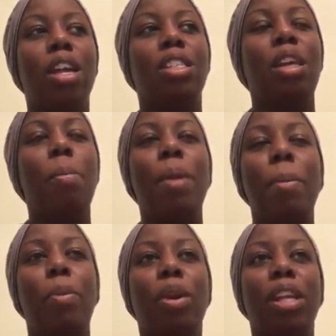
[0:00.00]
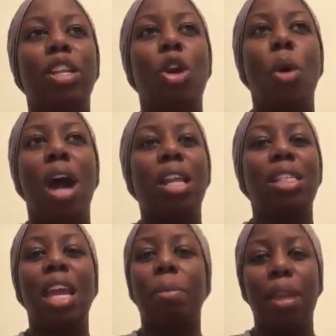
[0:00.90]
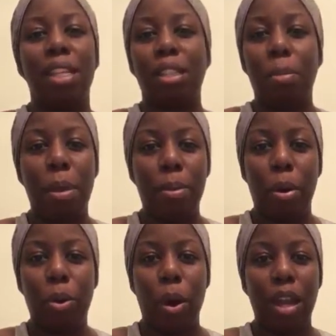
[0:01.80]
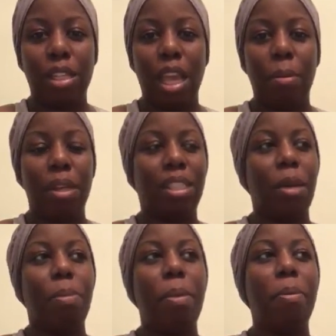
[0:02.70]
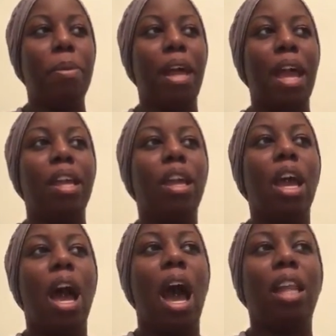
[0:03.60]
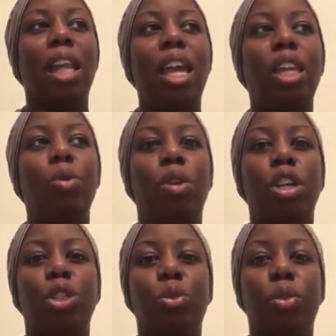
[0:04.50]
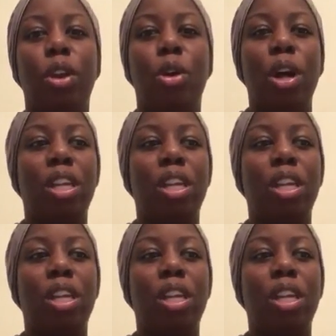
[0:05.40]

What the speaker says: some people know how to take me and some people don't know how to take me. Some people be like, I like you because you real.